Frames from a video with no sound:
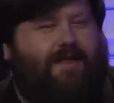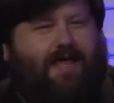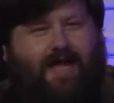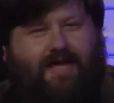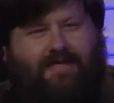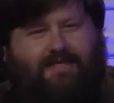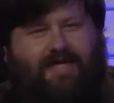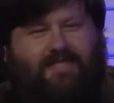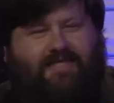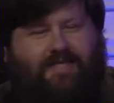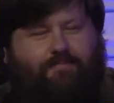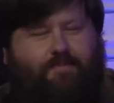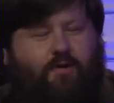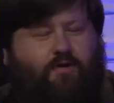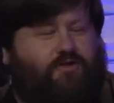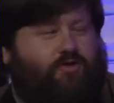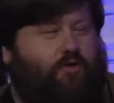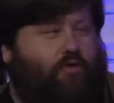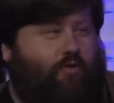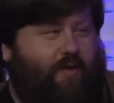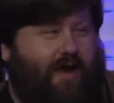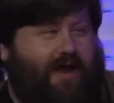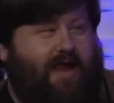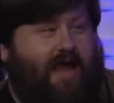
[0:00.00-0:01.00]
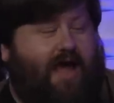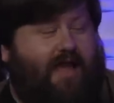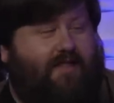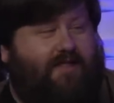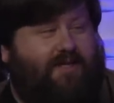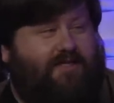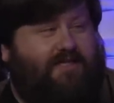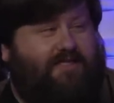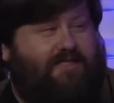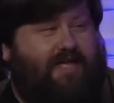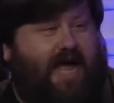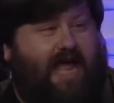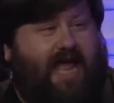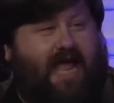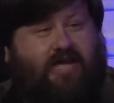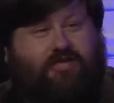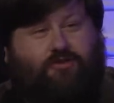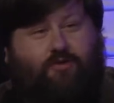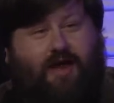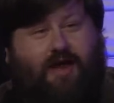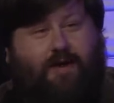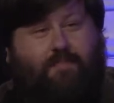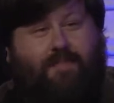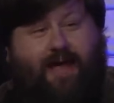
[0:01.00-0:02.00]
Yes, as opposed to a radiologist. I x
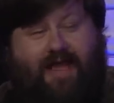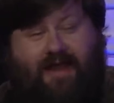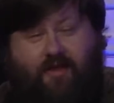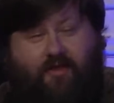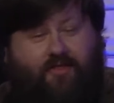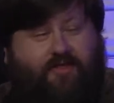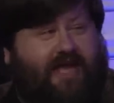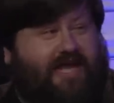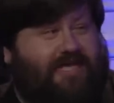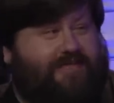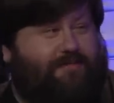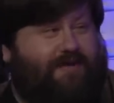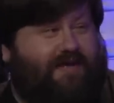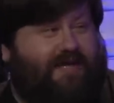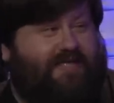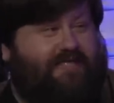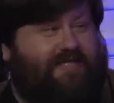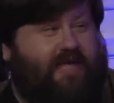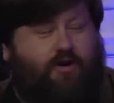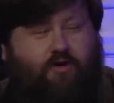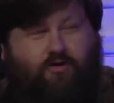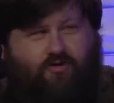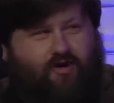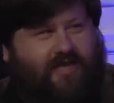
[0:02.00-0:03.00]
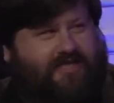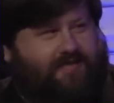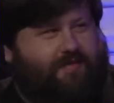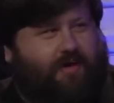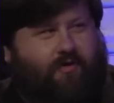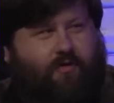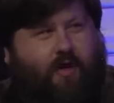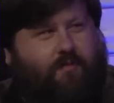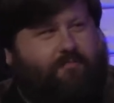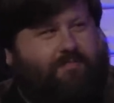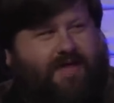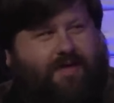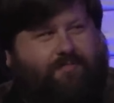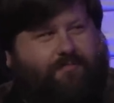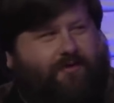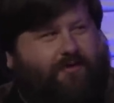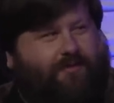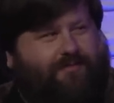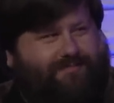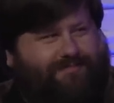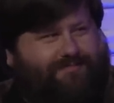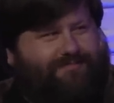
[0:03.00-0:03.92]
ray metal things because they don't trust me around people.